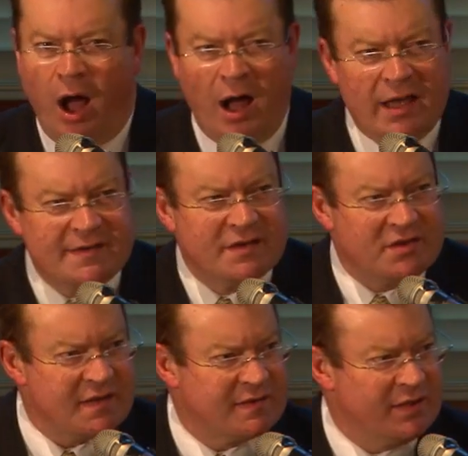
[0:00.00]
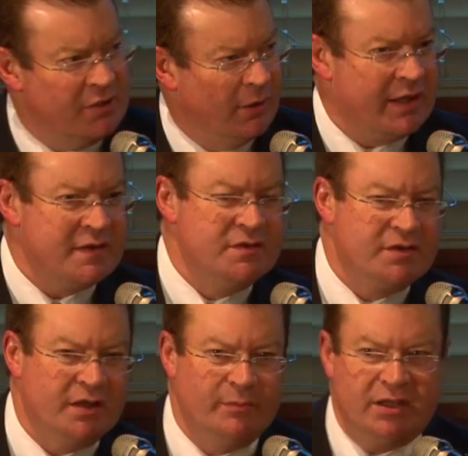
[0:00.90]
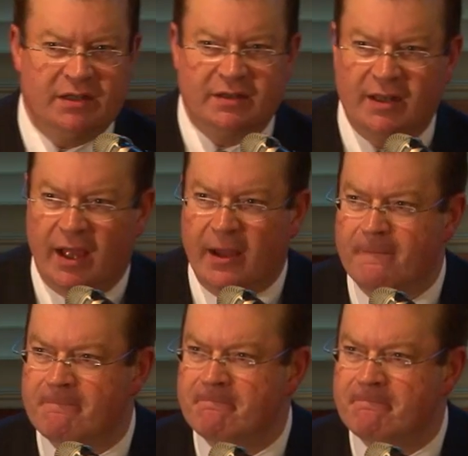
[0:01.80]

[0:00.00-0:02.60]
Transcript: I suggest to you, ladies and gentlemen, here today,